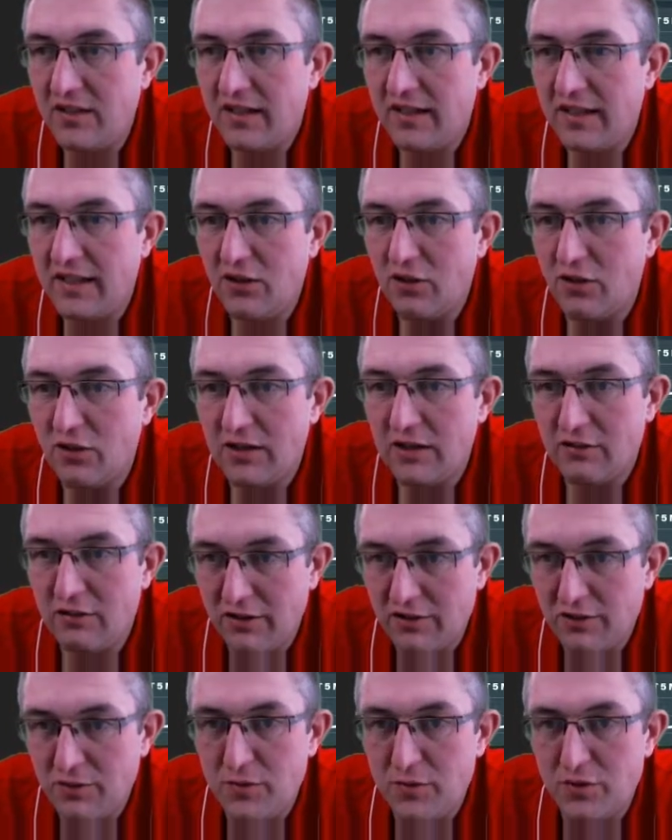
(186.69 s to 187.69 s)
I then look at their
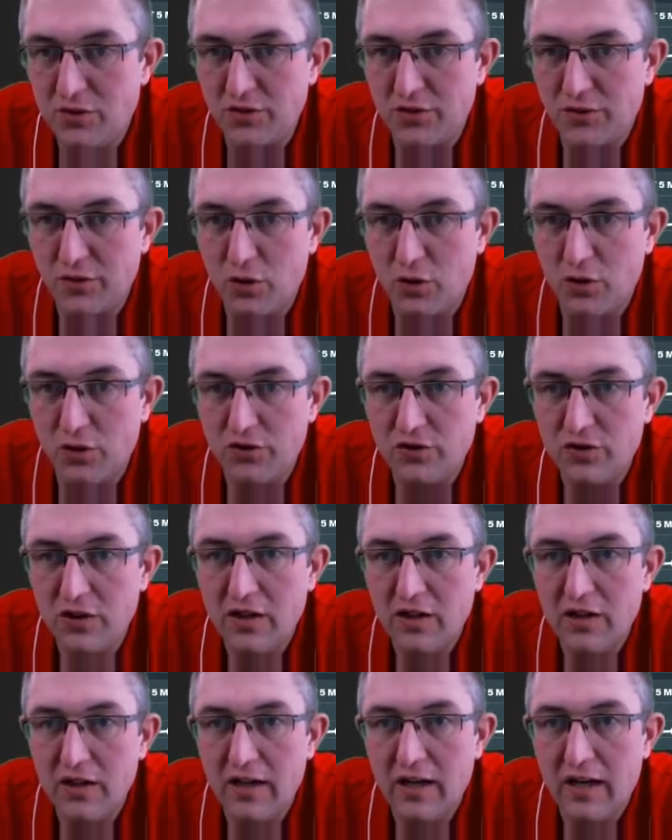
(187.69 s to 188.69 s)
attributes, of course,
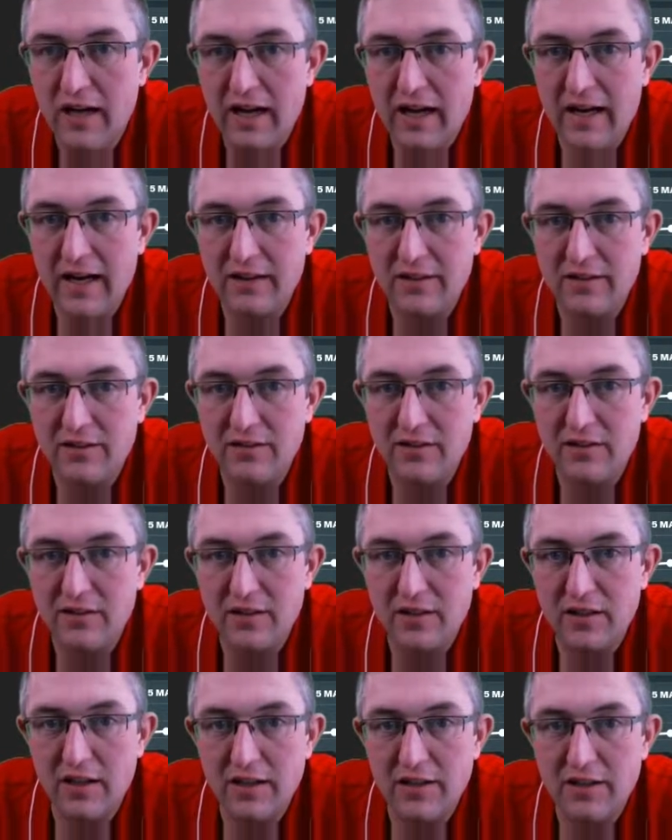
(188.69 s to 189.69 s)
and
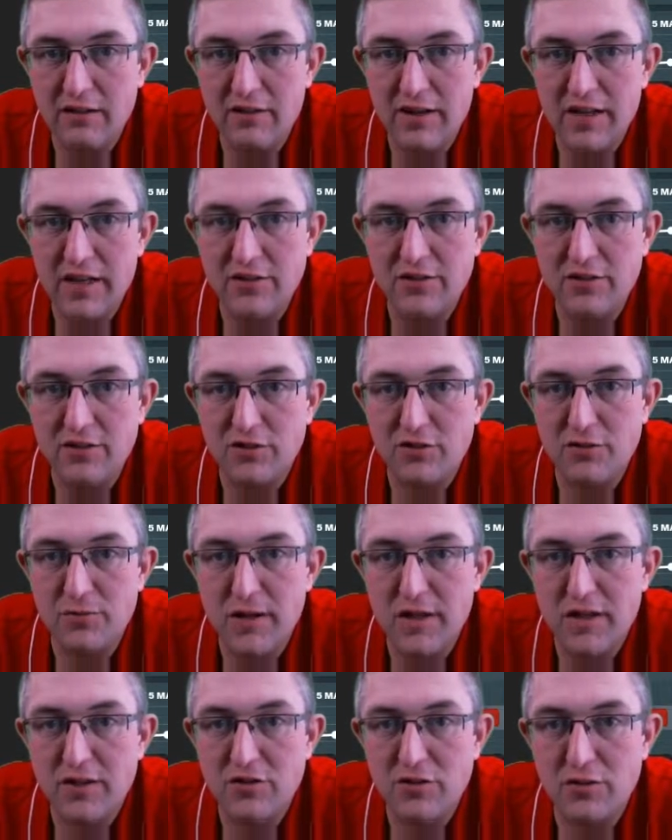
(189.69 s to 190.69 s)
their age, and just
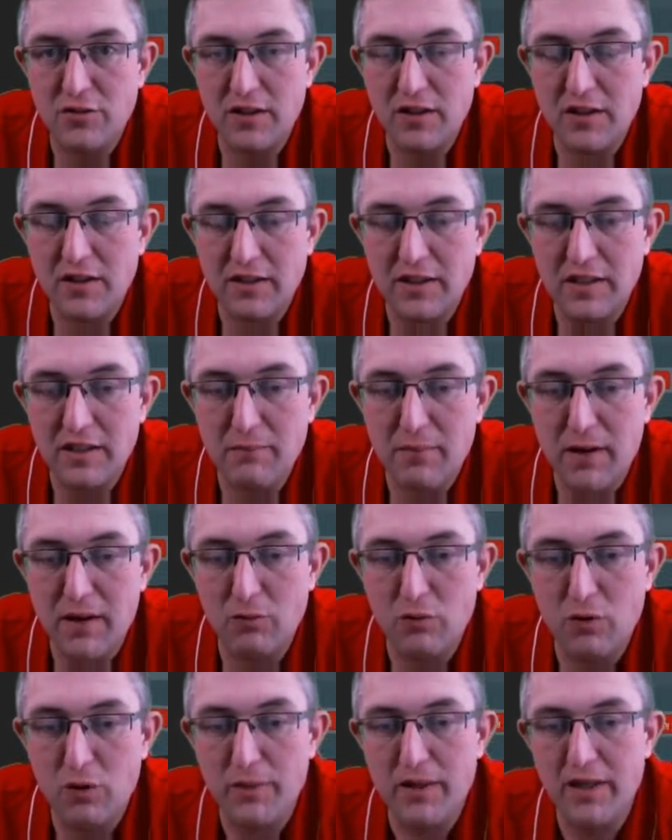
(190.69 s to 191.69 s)
make sure that they might
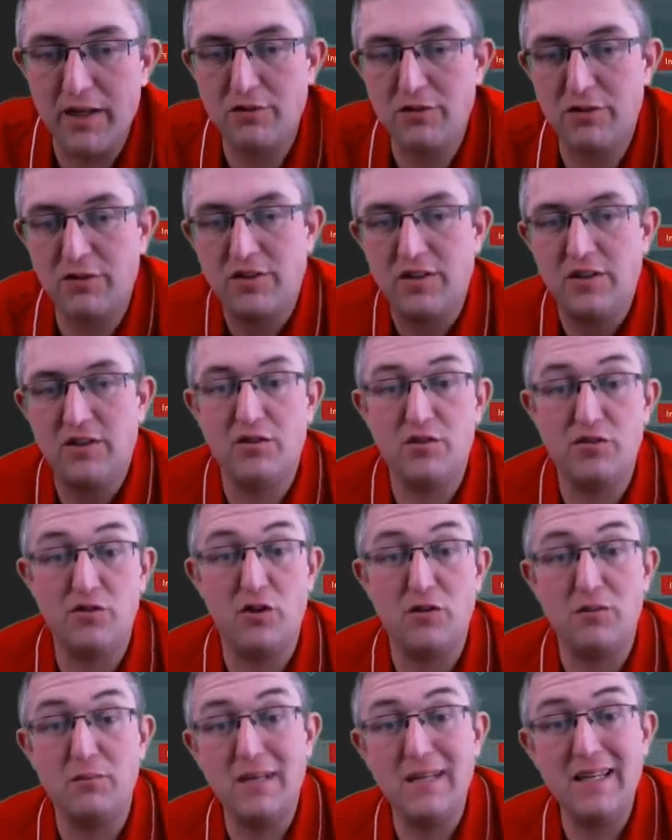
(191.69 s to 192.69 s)
well be interested to
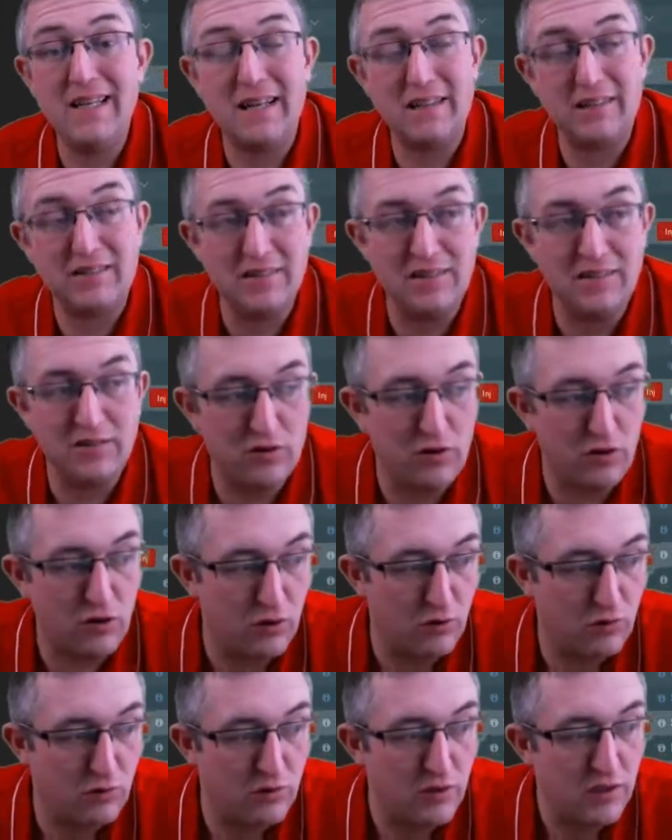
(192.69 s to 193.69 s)
join me next season on
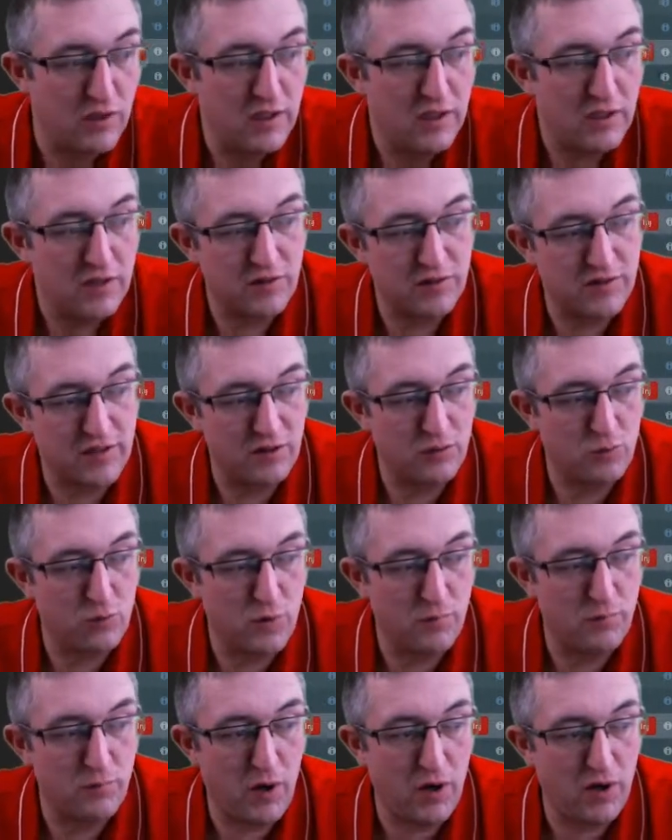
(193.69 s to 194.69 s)
loan, because that's
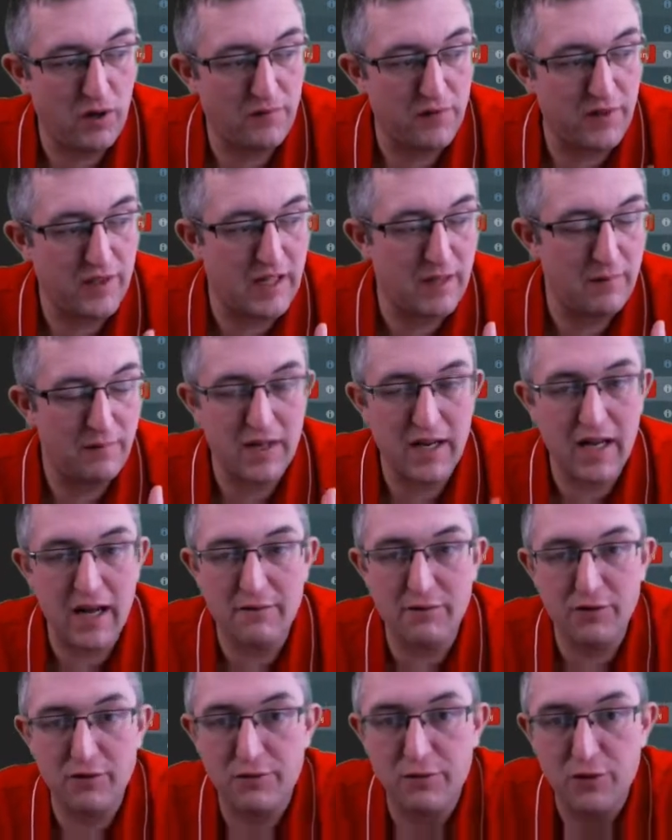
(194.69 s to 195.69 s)
one part of the game that I
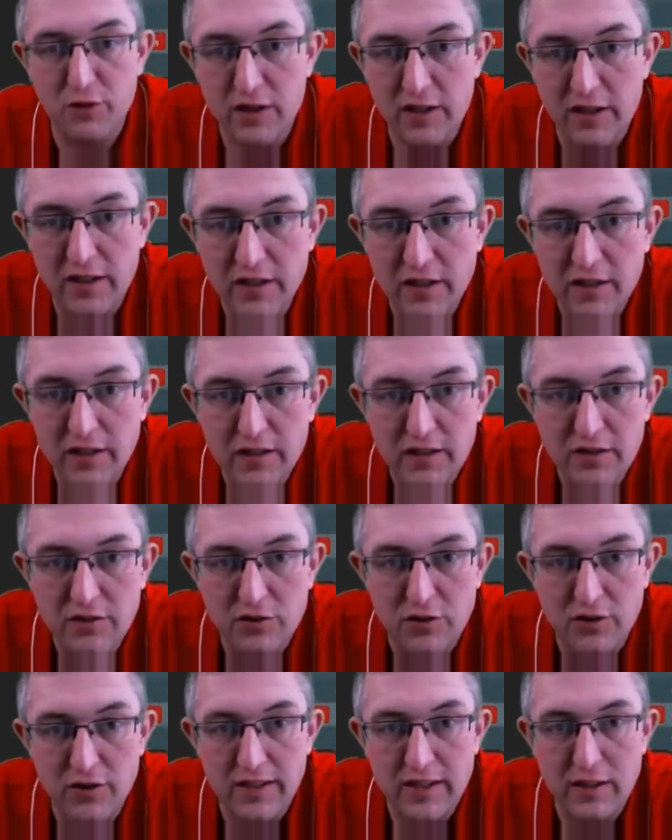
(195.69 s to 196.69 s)
haven't fully
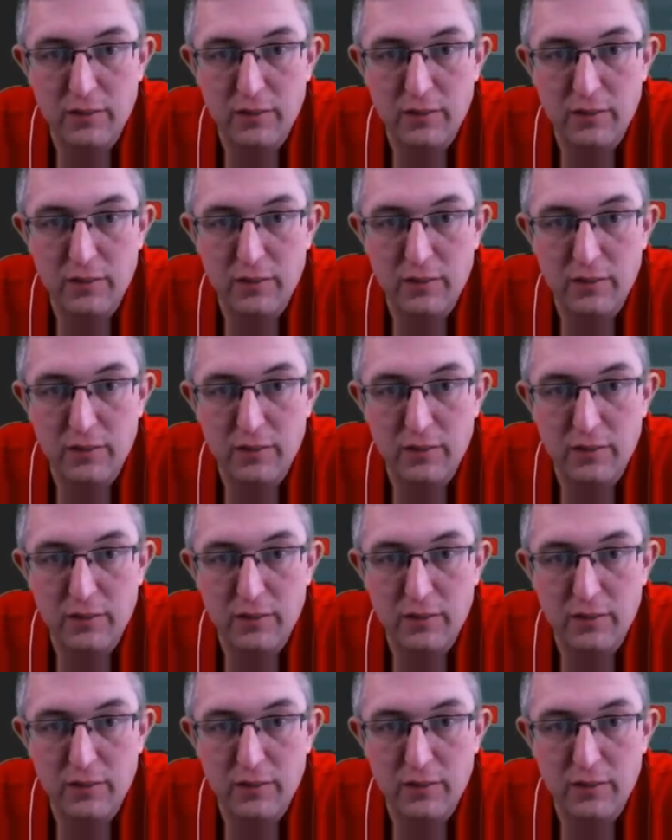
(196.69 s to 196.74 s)
done it.